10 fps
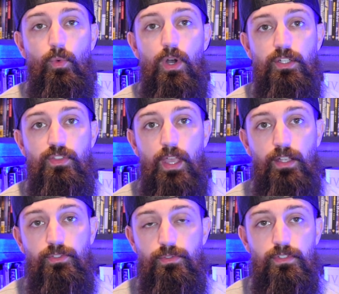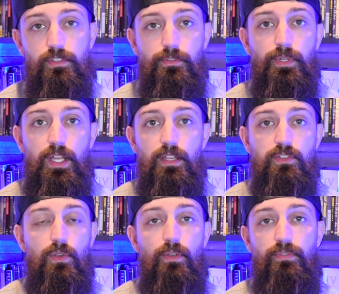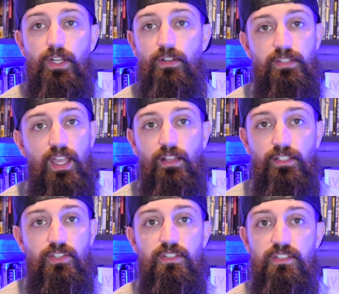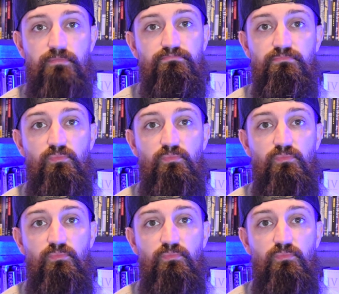to watch The Exorcist 3, so I figured, yeah, let's just